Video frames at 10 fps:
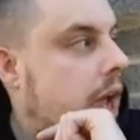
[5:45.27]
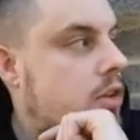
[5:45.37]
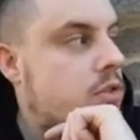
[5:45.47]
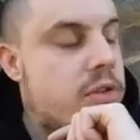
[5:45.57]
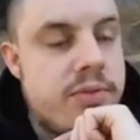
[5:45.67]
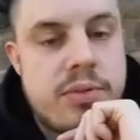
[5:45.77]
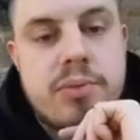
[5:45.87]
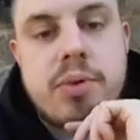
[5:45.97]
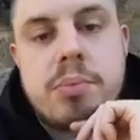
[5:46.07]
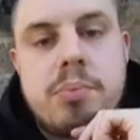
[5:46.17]
Andrew
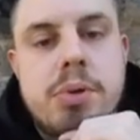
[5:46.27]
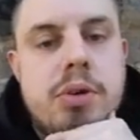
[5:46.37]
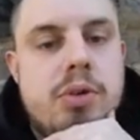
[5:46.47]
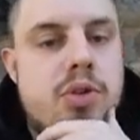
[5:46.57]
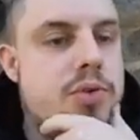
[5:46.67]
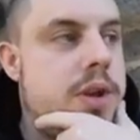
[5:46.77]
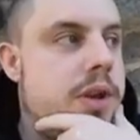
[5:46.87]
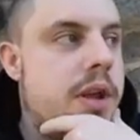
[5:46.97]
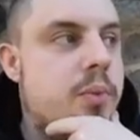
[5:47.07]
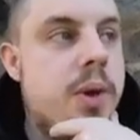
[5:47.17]
Griffin, from
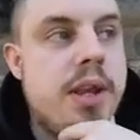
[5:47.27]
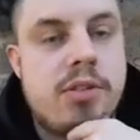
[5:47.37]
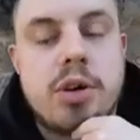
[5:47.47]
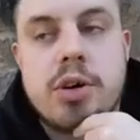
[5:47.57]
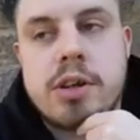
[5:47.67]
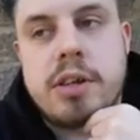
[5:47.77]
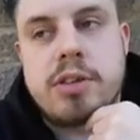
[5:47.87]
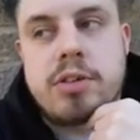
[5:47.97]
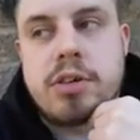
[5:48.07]
Burton-on-Trent, and where he's hiding.